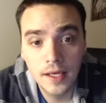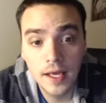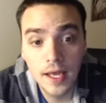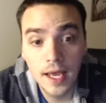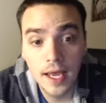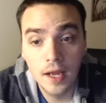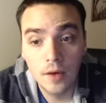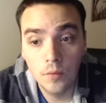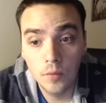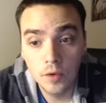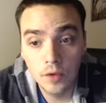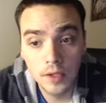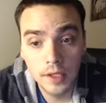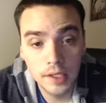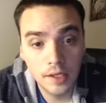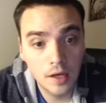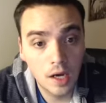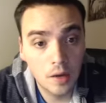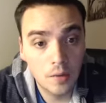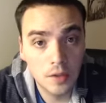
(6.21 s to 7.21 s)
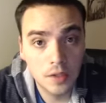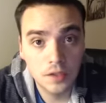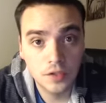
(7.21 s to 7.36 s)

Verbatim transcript: And real quick, I wanted to